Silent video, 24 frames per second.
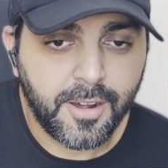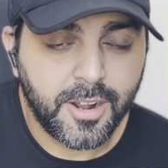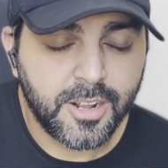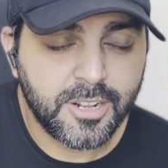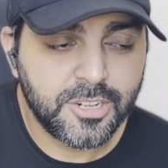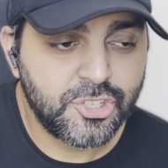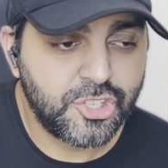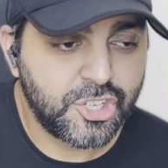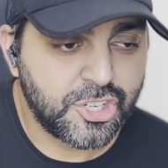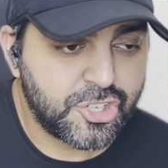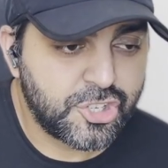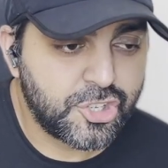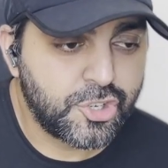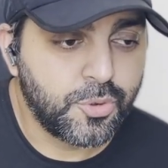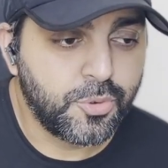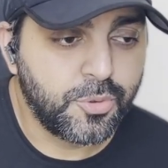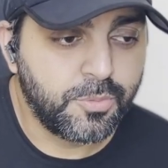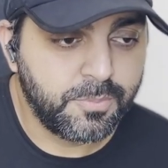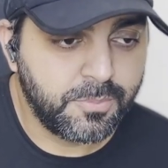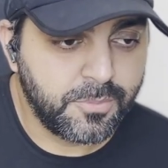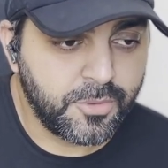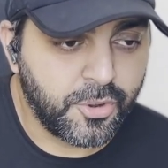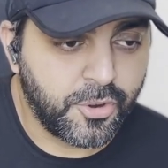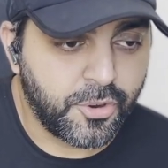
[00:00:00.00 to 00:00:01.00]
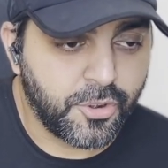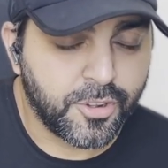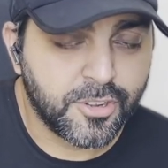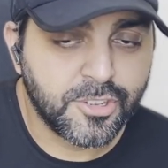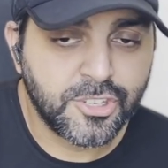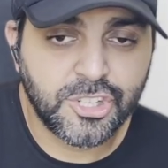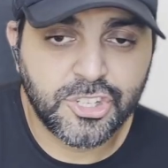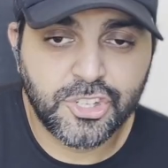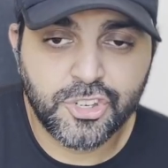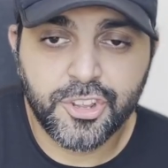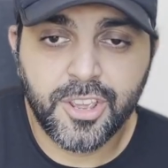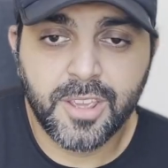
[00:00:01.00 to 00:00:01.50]
just
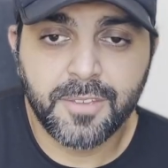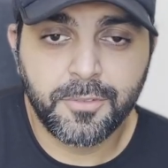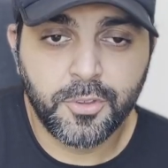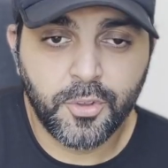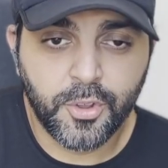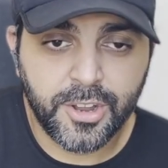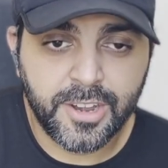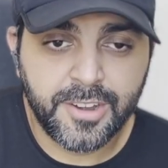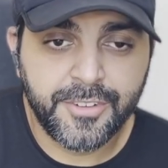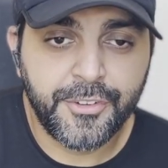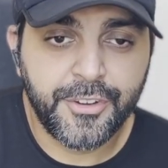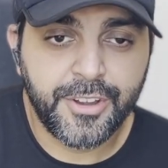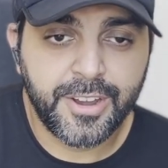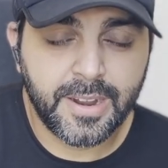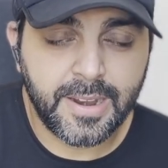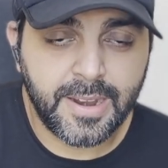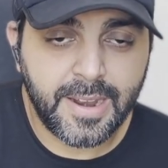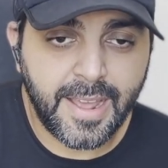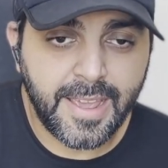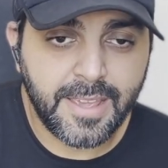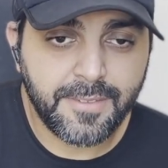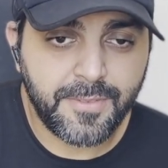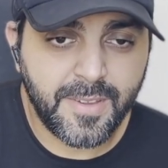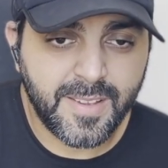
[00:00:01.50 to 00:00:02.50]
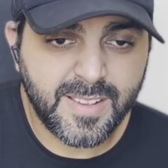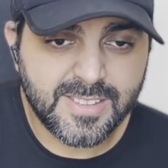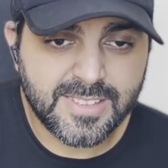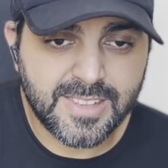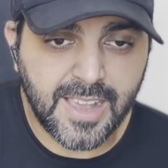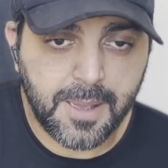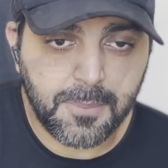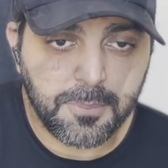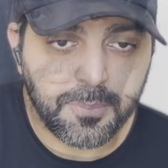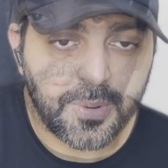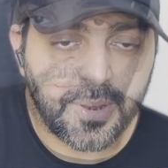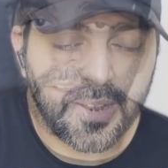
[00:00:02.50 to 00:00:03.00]
to give you a real life
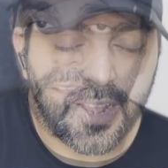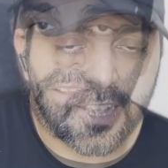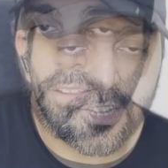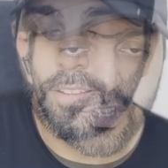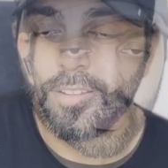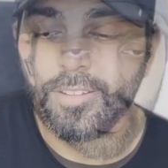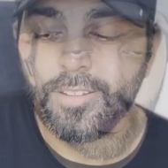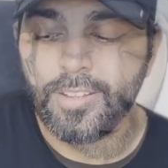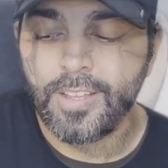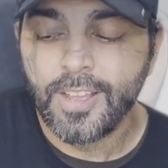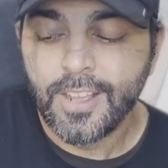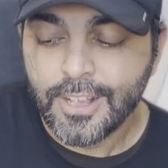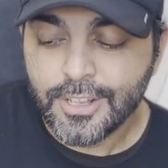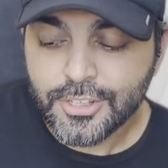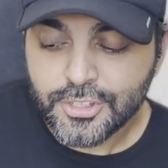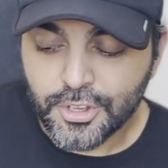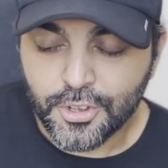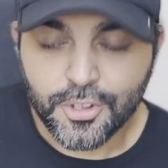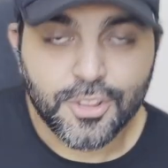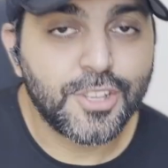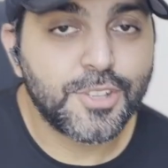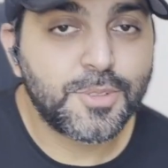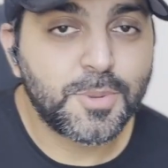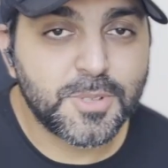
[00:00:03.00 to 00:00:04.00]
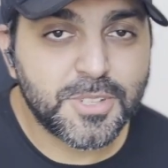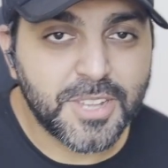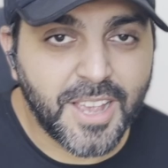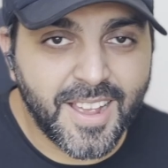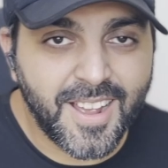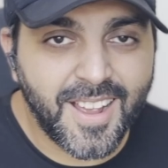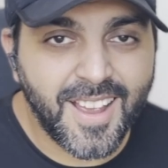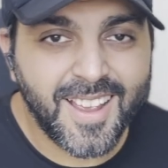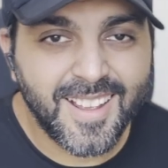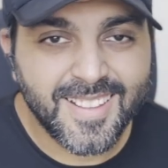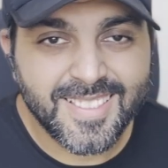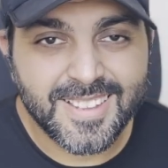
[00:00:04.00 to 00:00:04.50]
example. So this
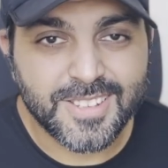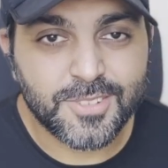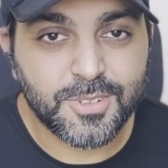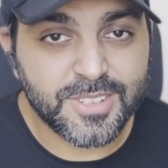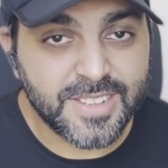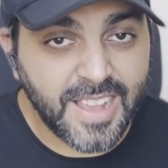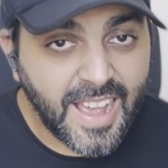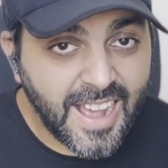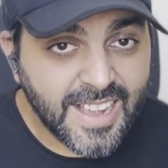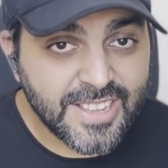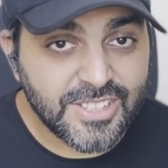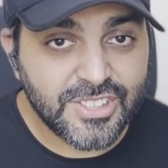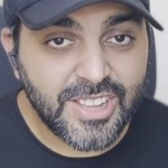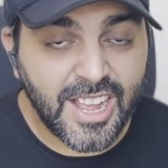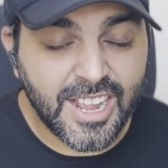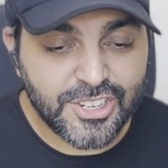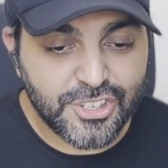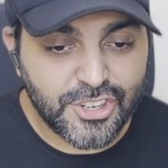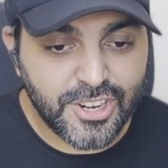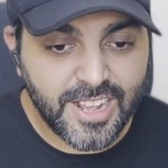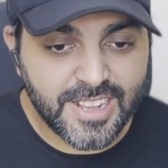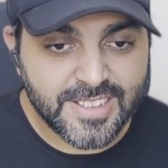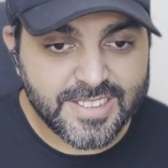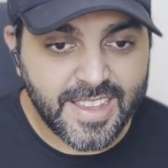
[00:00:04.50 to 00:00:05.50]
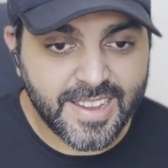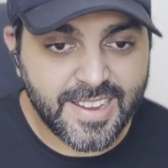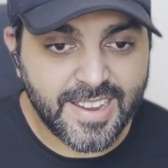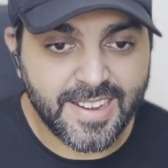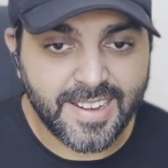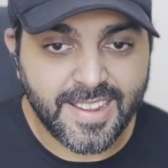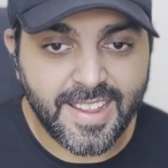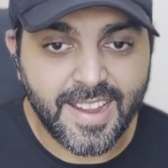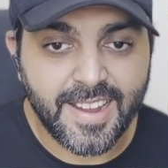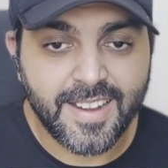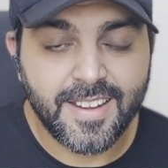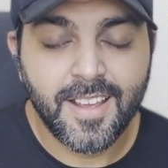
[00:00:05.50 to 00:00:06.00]
is as natural as I
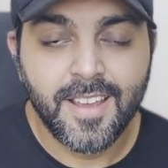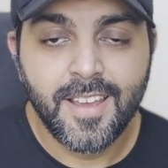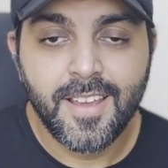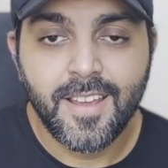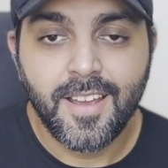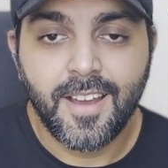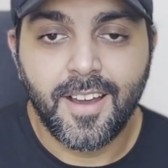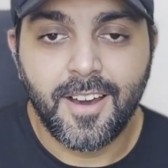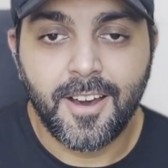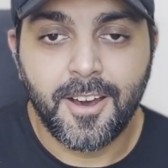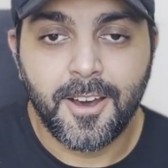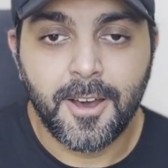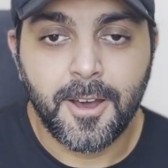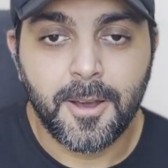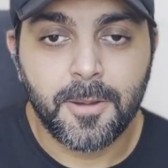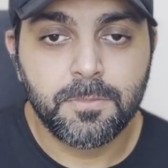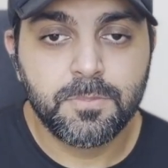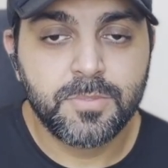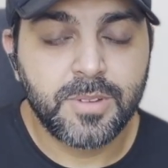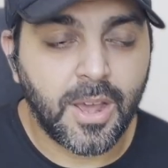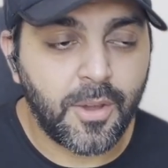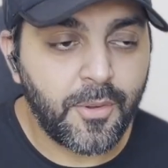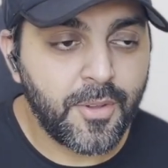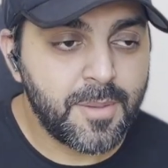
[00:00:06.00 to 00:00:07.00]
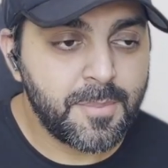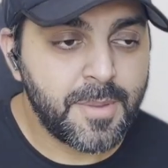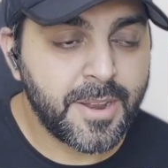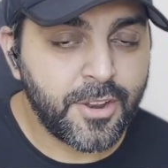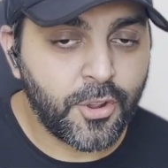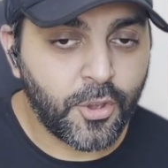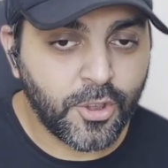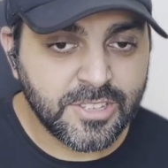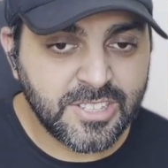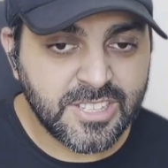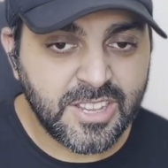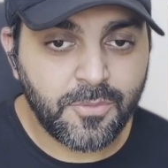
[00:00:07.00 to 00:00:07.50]
can get. Now I'm in a
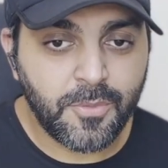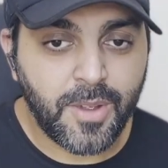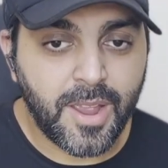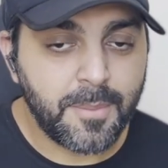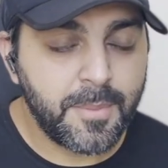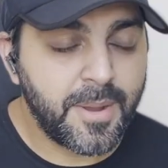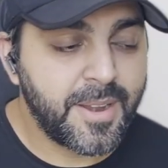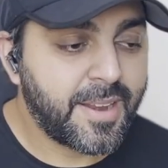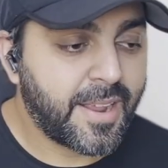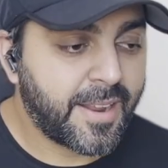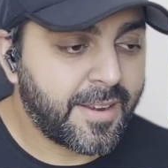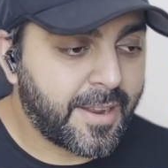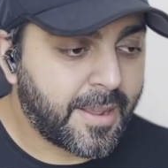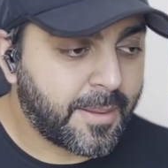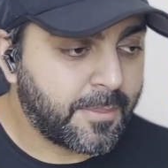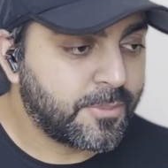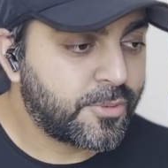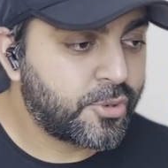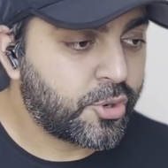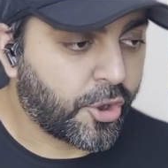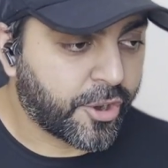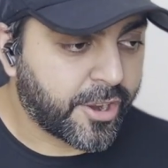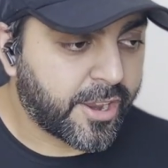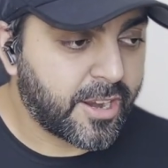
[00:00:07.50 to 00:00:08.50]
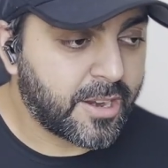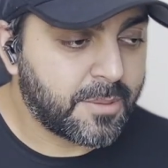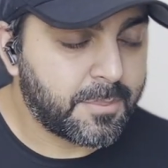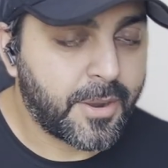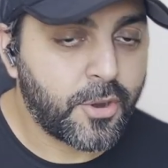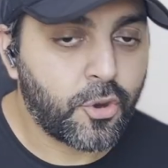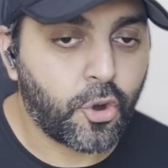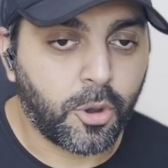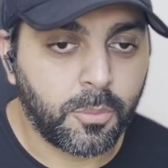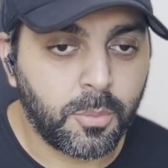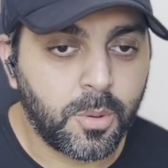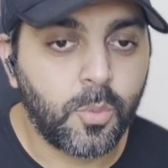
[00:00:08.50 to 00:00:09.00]
noisy environment and I'm talking in my
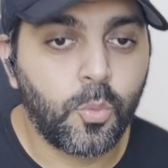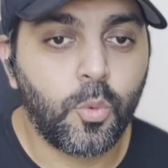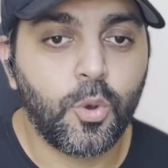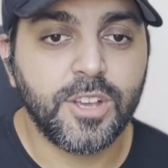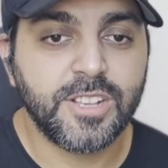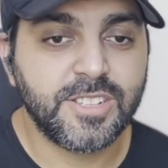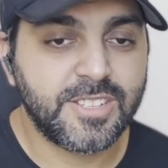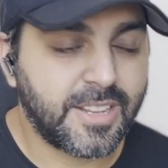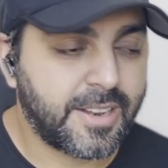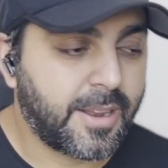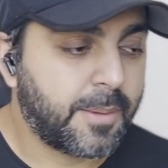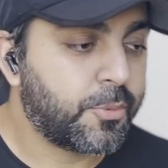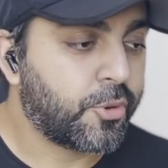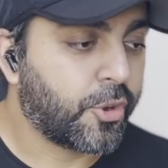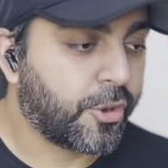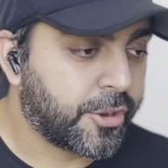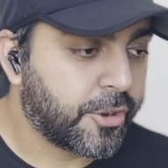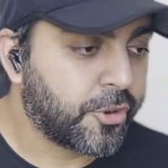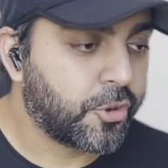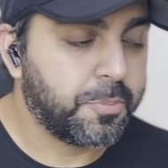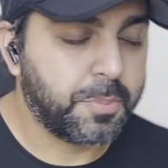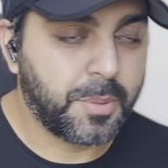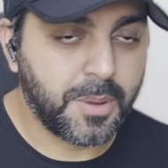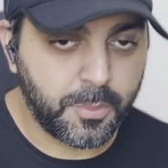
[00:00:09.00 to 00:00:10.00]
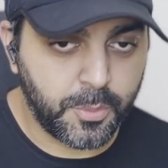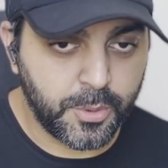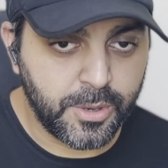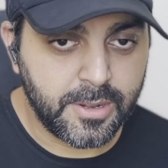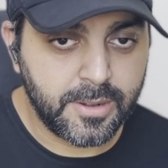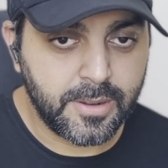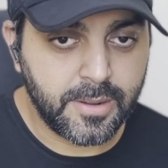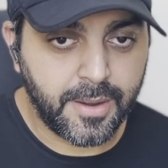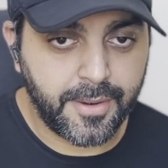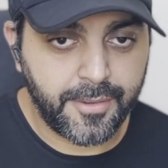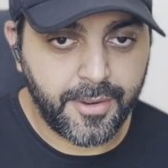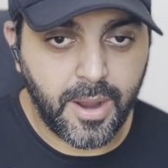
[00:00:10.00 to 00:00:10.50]
normal voice and I'm talking to
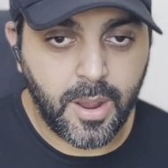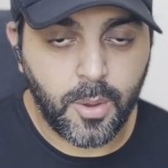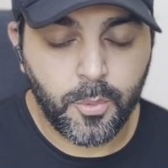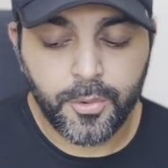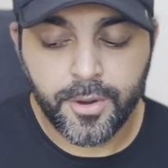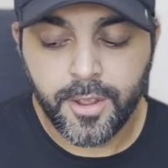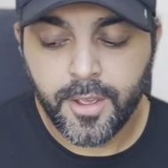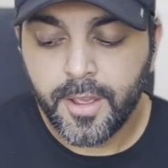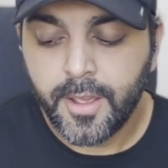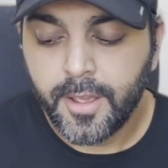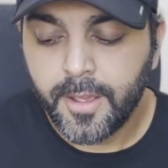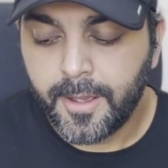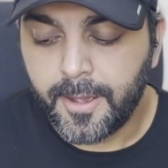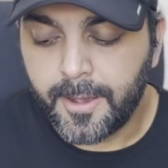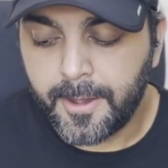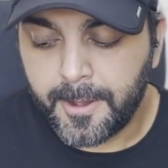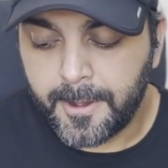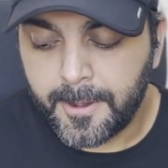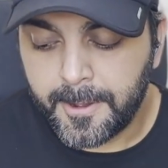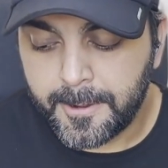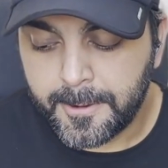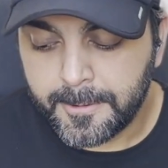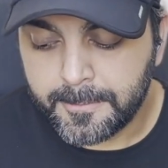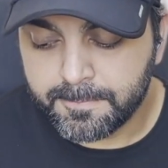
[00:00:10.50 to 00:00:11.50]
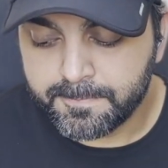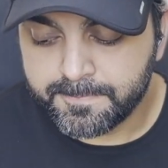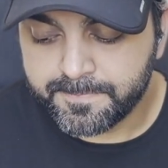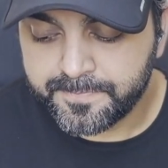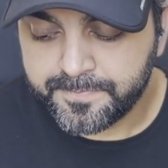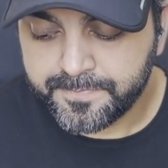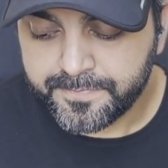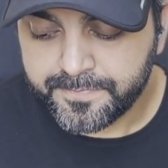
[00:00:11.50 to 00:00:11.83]
people around.